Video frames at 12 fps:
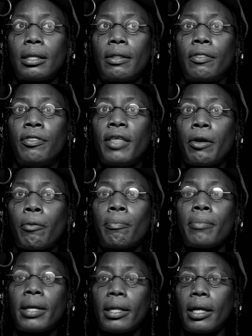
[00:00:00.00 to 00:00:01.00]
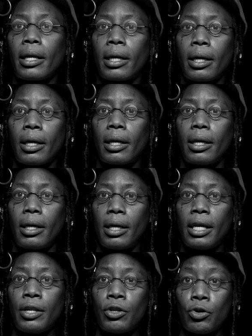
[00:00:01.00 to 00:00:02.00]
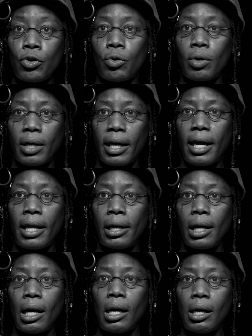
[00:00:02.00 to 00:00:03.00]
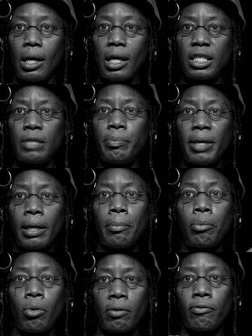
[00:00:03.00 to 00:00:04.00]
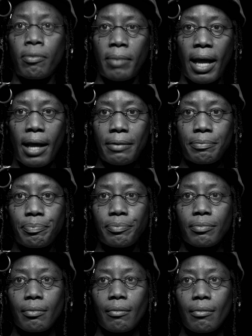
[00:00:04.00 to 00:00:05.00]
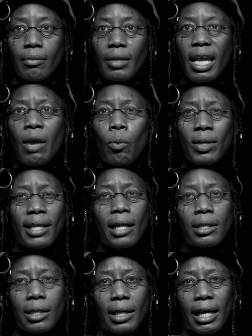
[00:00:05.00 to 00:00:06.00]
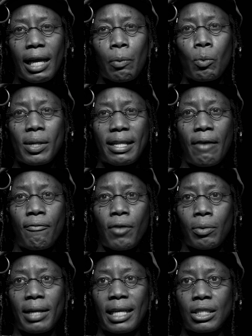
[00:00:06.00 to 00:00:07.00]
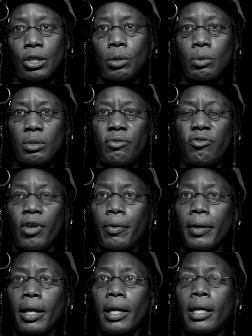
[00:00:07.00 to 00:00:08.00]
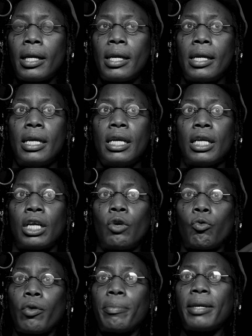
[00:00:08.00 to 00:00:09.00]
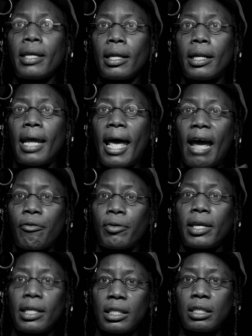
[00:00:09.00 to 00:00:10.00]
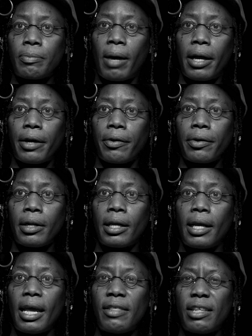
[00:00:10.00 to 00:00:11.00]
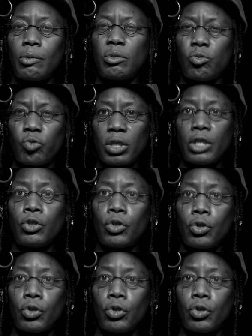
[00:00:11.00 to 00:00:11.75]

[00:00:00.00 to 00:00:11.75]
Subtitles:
their meeting in New York and us being born from that and what that looked like and what that felt like. So it was very Caribbean, African inspired, and then it was really New